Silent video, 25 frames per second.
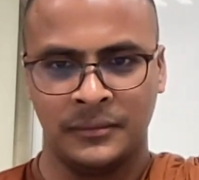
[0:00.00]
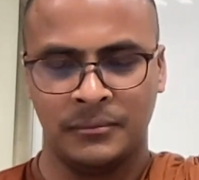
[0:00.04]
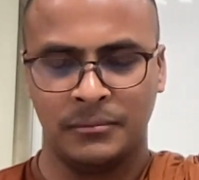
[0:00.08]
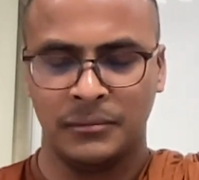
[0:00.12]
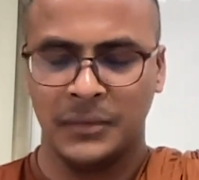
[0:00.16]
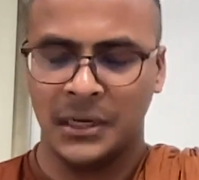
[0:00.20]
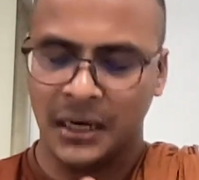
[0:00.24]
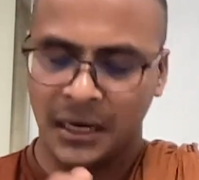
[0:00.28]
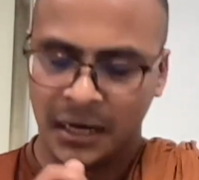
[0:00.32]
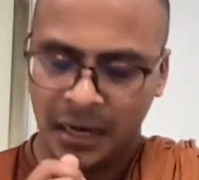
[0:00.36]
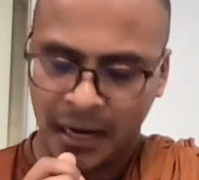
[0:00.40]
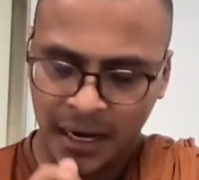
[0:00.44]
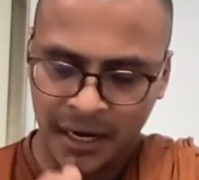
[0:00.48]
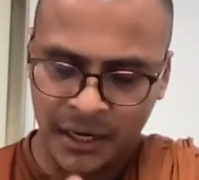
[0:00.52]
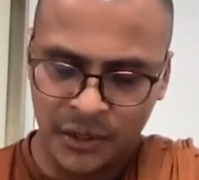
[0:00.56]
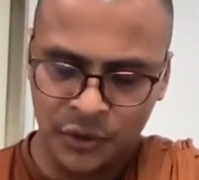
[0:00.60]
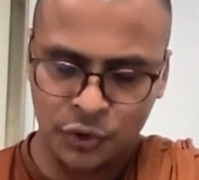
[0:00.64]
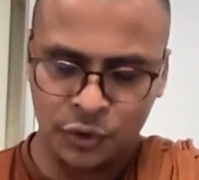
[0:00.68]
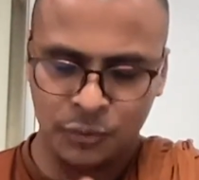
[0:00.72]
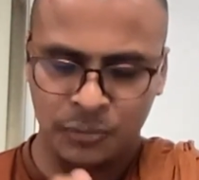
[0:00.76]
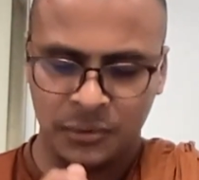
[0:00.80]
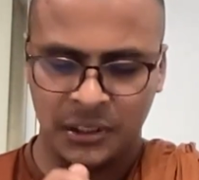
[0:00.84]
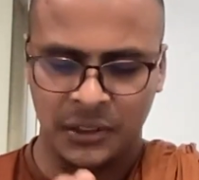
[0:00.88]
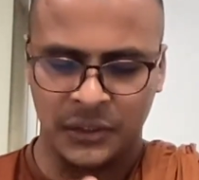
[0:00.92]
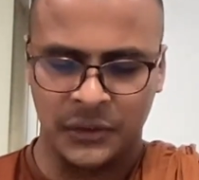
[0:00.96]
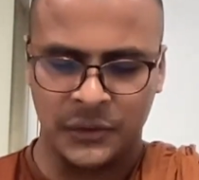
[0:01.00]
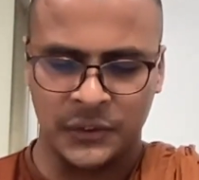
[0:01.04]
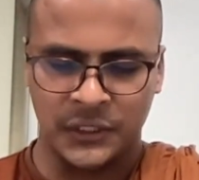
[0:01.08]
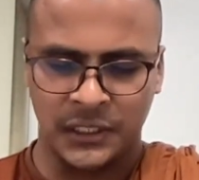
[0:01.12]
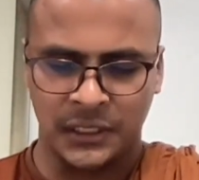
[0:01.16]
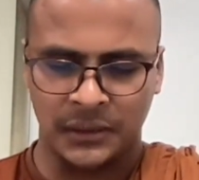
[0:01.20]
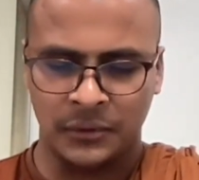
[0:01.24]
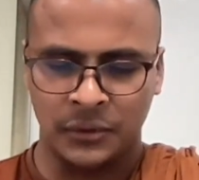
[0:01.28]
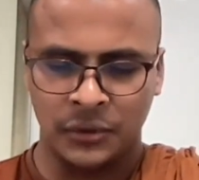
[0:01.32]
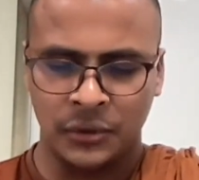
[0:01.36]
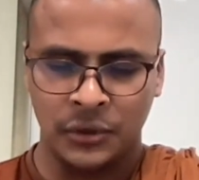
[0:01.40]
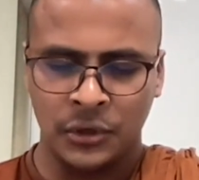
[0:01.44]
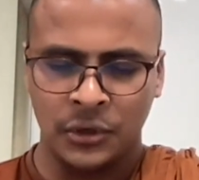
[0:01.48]
Be kind to be yourself.
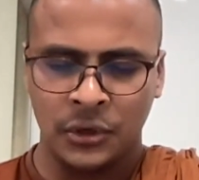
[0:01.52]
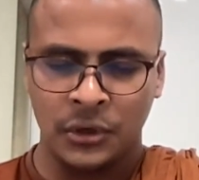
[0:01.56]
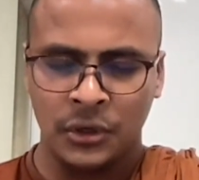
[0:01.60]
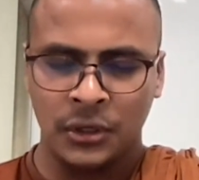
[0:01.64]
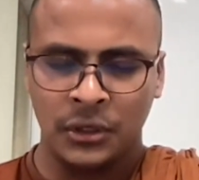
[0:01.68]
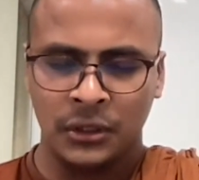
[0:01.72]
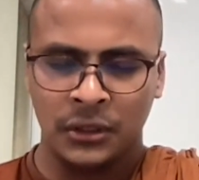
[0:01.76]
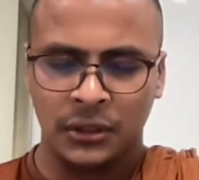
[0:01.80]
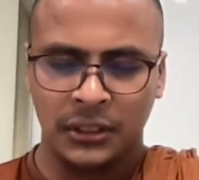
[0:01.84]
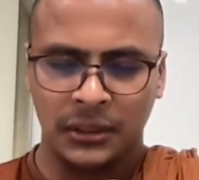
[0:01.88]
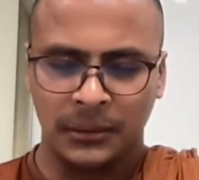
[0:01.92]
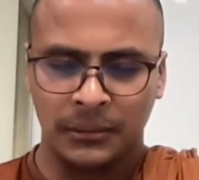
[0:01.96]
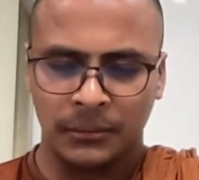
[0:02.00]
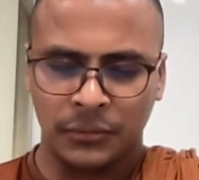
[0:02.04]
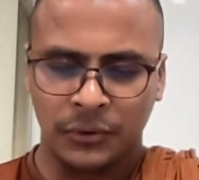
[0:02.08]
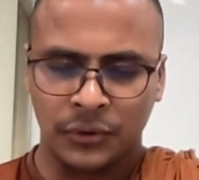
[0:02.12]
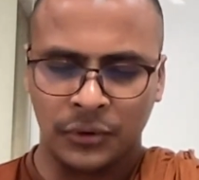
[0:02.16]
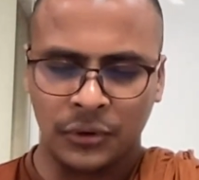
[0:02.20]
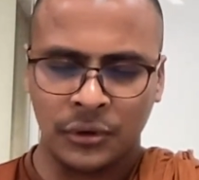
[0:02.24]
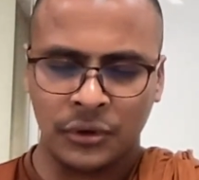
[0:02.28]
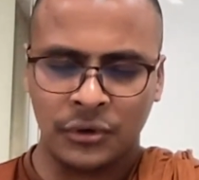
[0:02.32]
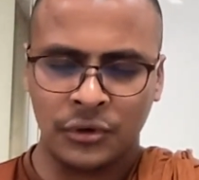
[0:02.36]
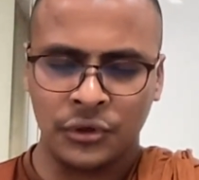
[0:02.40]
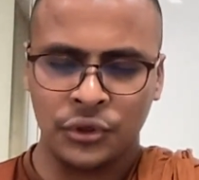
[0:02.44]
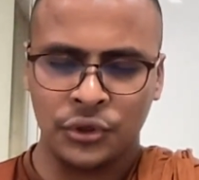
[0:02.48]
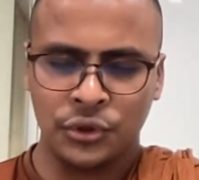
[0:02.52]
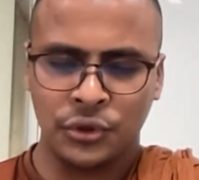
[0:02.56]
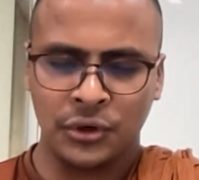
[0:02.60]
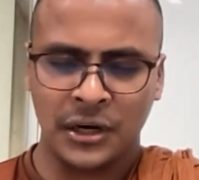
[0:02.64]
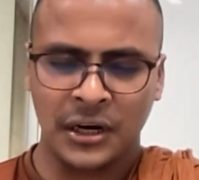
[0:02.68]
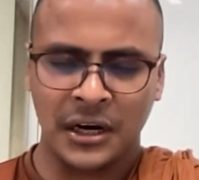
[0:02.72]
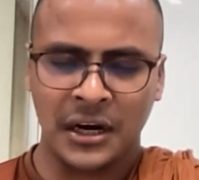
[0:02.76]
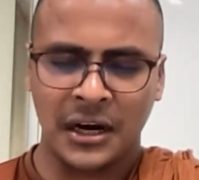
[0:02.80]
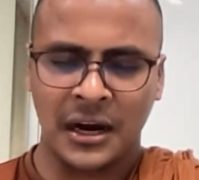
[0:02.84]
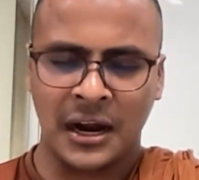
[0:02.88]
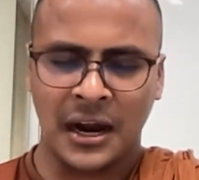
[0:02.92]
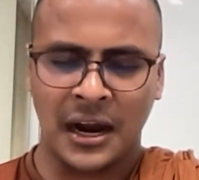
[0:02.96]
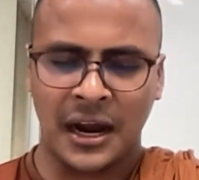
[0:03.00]
The more you
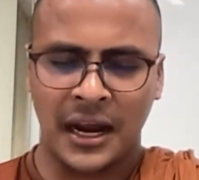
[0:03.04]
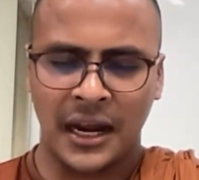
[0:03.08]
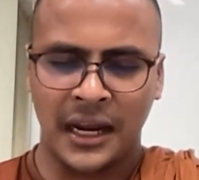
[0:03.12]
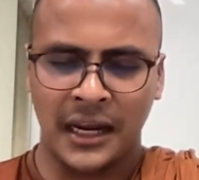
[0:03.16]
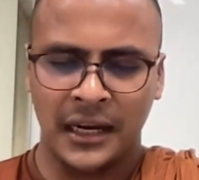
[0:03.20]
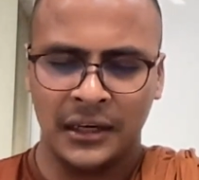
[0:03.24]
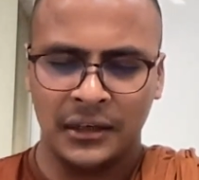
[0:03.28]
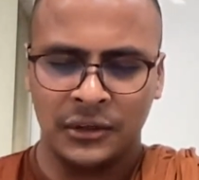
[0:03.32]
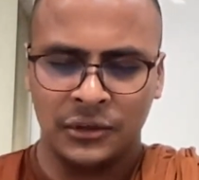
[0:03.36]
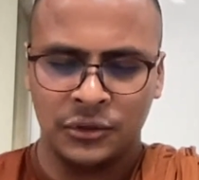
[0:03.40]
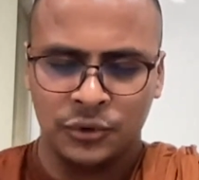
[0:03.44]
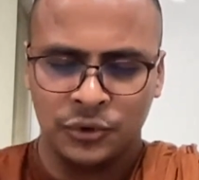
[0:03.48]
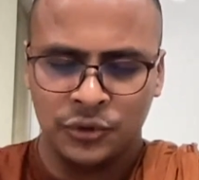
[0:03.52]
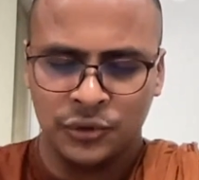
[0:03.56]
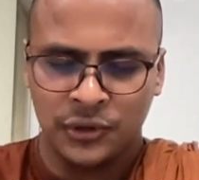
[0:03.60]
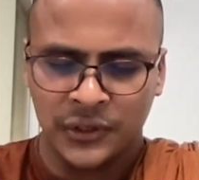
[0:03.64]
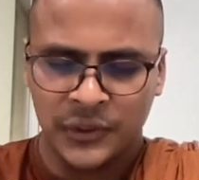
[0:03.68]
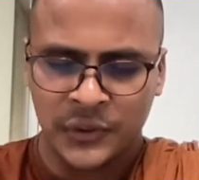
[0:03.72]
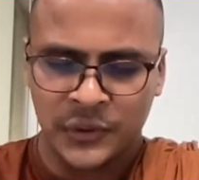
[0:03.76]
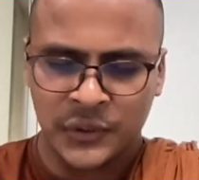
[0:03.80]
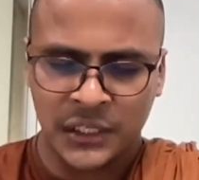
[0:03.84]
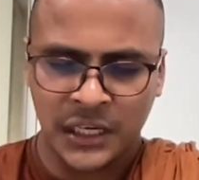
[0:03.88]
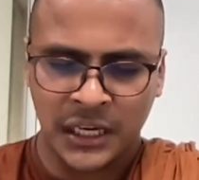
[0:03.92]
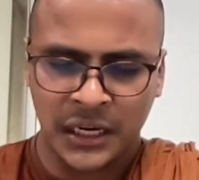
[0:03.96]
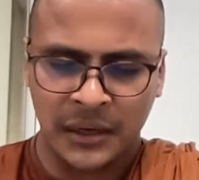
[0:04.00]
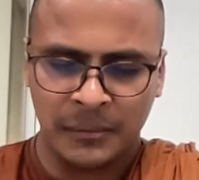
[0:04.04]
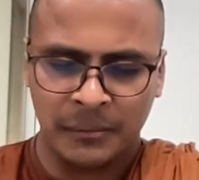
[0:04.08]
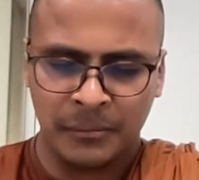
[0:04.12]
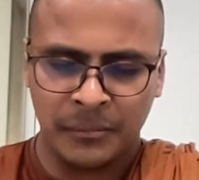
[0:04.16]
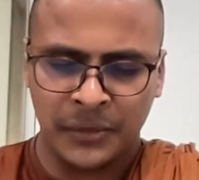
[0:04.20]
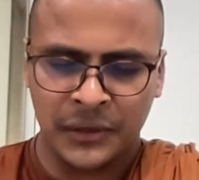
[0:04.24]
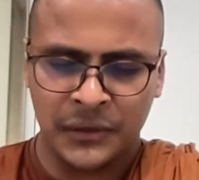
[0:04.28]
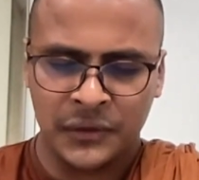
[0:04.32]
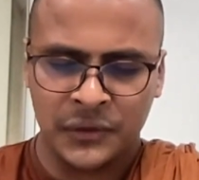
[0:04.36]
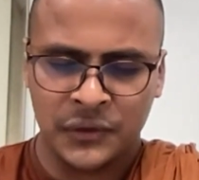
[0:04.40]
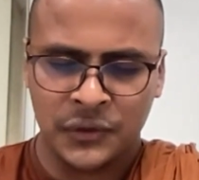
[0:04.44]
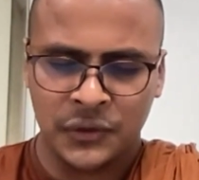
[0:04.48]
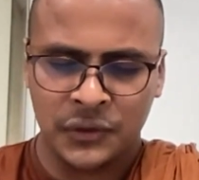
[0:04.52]
are kind to yourself
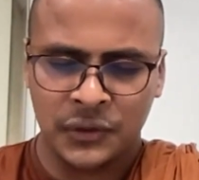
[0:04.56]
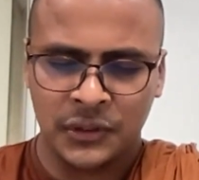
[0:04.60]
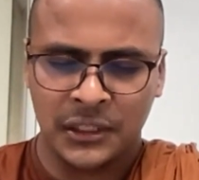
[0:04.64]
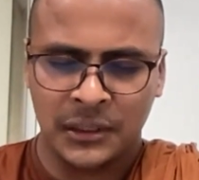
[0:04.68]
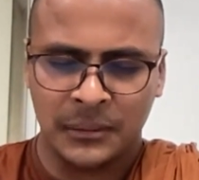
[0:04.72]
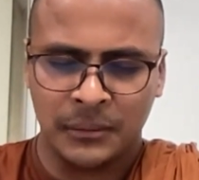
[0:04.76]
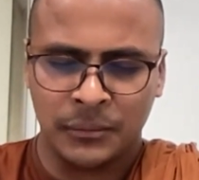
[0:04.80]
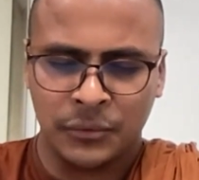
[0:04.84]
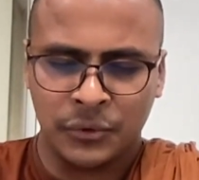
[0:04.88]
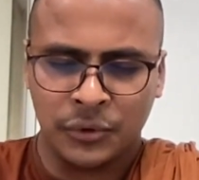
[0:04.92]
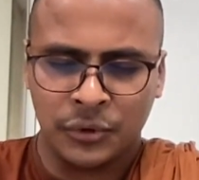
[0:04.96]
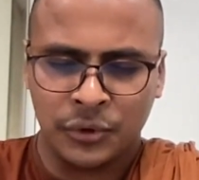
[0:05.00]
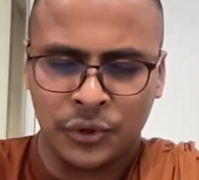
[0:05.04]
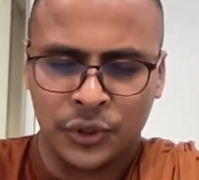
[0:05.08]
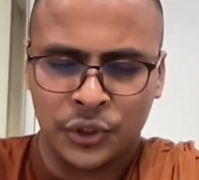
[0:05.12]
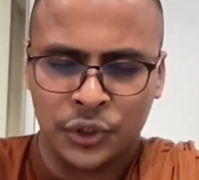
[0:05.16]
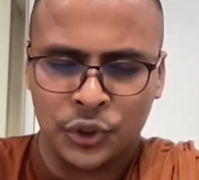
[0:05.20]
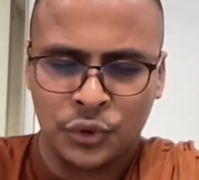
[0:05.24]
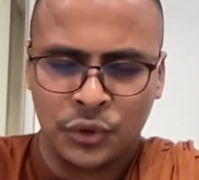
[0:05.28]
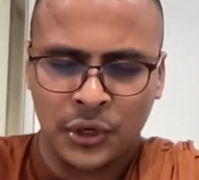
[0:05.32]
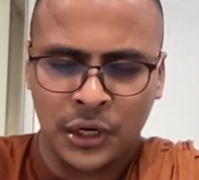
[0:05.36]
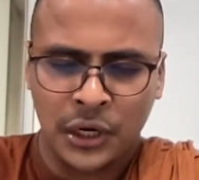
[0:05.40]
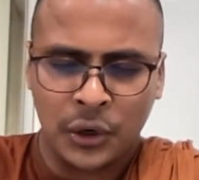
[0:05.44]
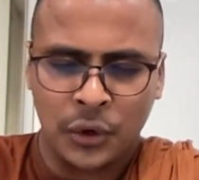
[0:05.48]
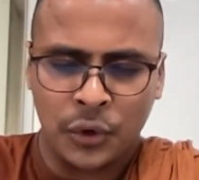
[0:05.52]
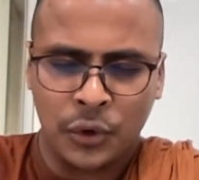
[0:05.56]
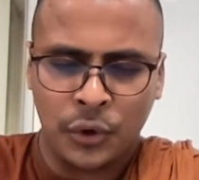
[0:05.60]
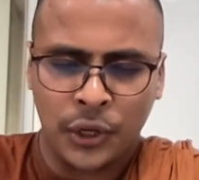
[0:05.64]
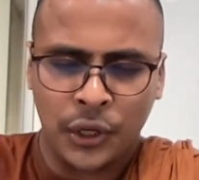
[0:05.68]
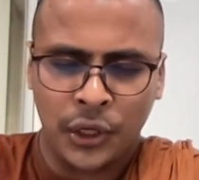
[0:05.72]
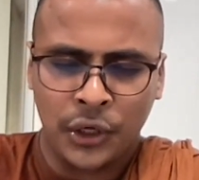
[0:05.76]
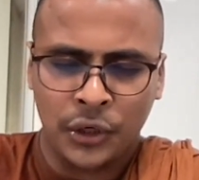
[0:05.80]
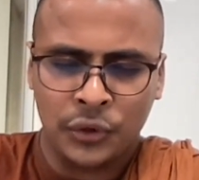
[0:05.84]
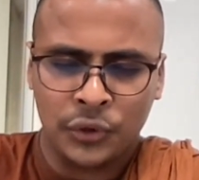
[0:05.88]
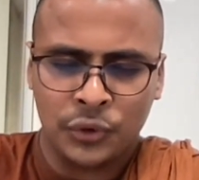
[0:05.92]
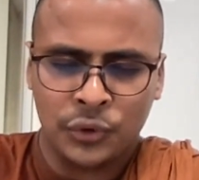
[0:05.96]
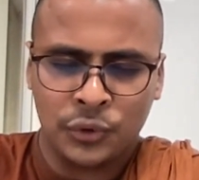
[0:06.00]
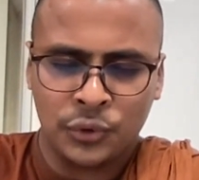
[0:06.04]
means the more you are
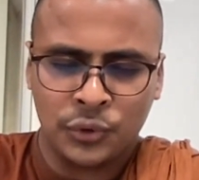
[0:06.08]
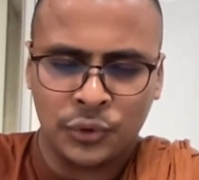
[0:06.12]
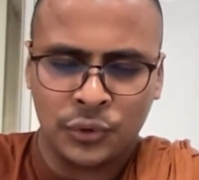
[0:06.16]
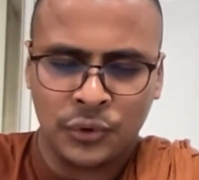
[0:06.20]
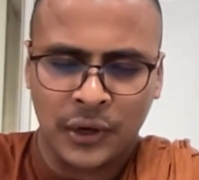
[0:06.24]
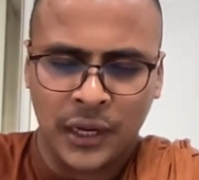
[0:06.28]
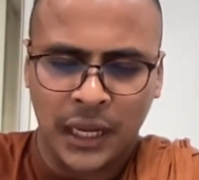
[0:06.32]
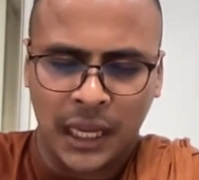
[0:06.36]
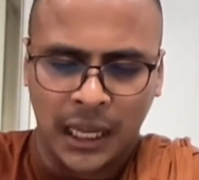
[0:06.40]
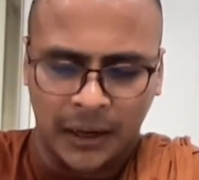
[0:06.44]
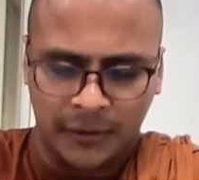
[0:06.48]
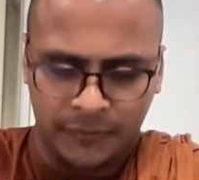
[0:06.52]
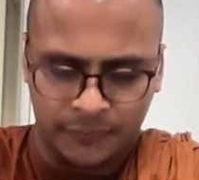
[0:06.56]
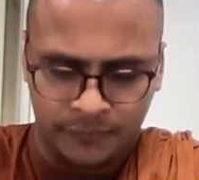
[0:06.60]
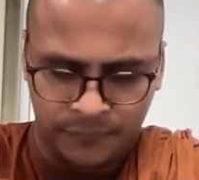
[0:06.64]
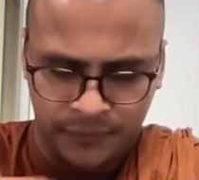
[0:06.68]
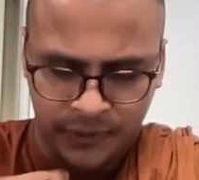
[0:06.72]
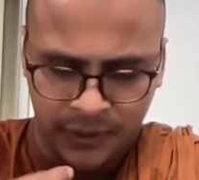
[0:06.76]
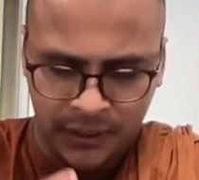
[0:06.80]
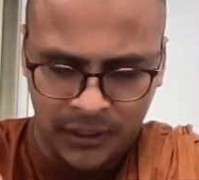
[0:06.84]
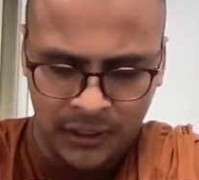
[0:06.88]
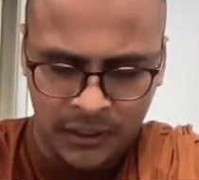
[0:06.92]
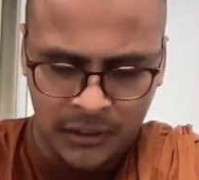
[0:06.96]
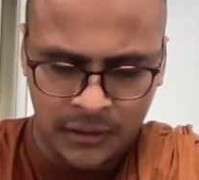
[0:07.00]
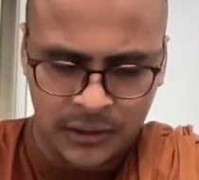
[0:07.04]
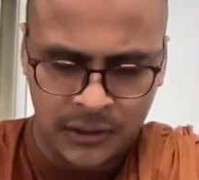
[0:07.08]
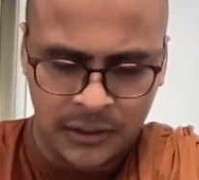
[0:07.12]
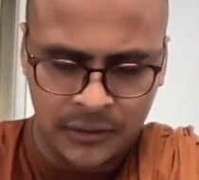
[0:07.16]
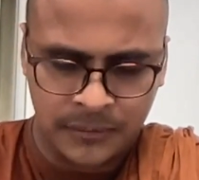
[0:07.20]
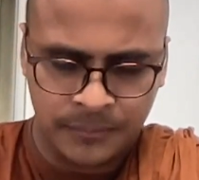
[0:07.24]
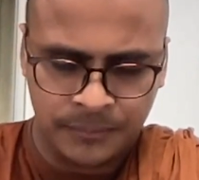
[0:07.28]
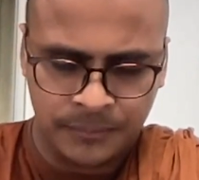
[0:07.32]
going to affect